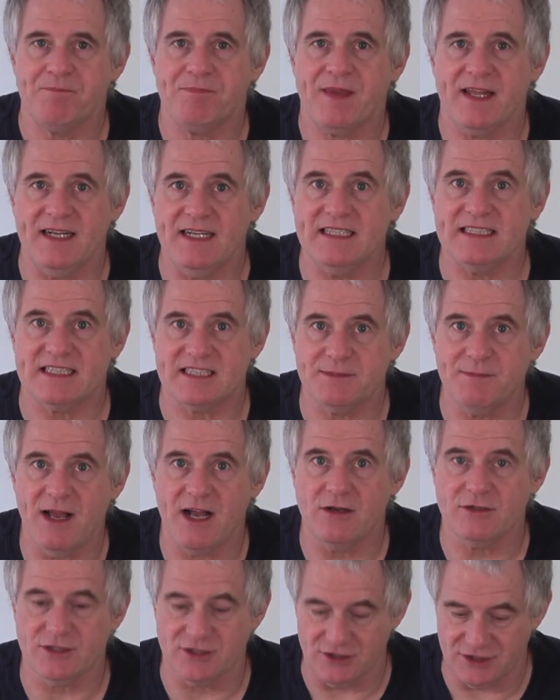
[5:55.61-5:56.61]
And it
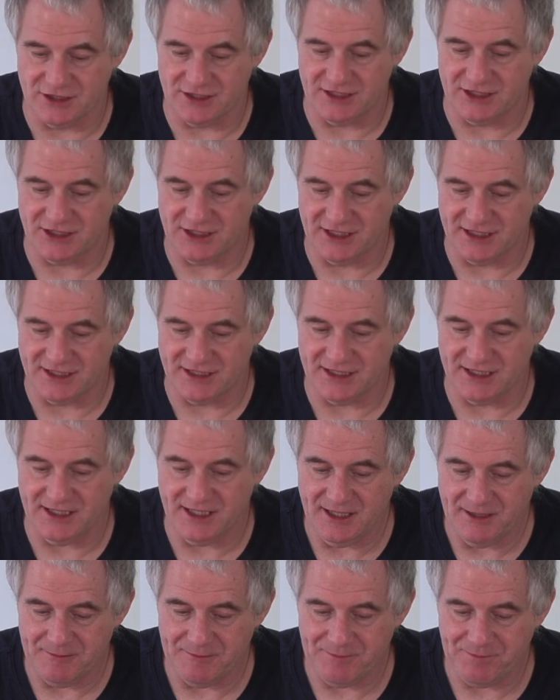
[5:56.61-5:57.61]
smells nice and
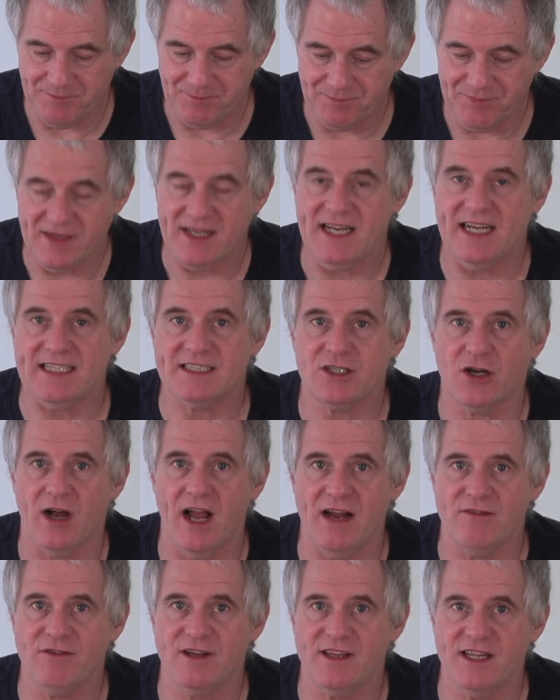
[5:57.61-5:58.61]
cheesy. It's got
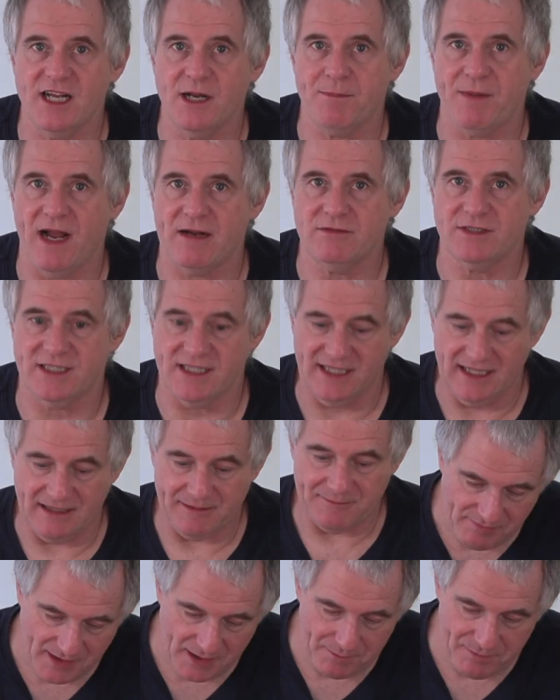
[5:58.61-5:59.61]
everything about it.
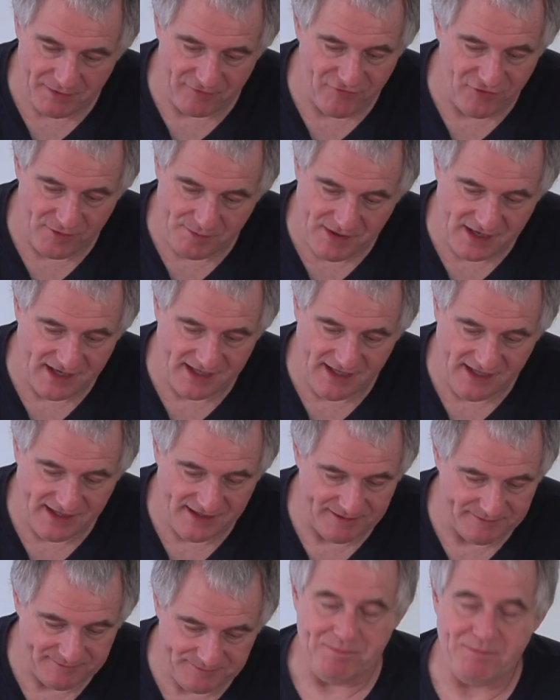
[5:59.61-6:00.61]
But for me,
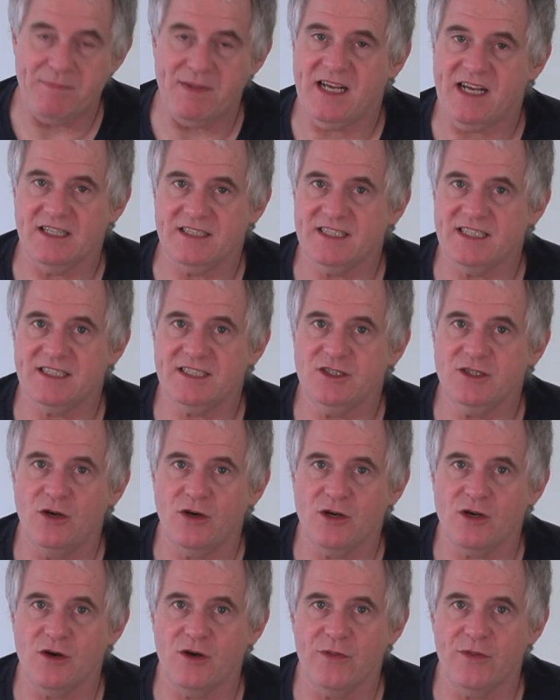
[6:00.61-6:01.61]
because it's
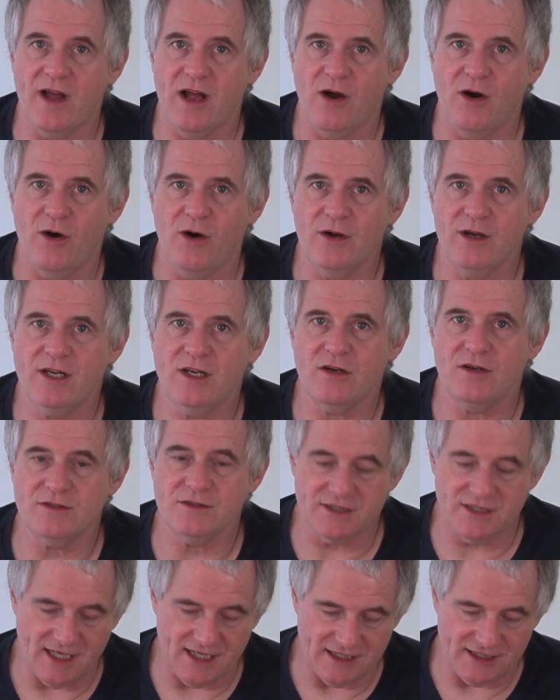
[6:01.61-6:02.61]
not got that high content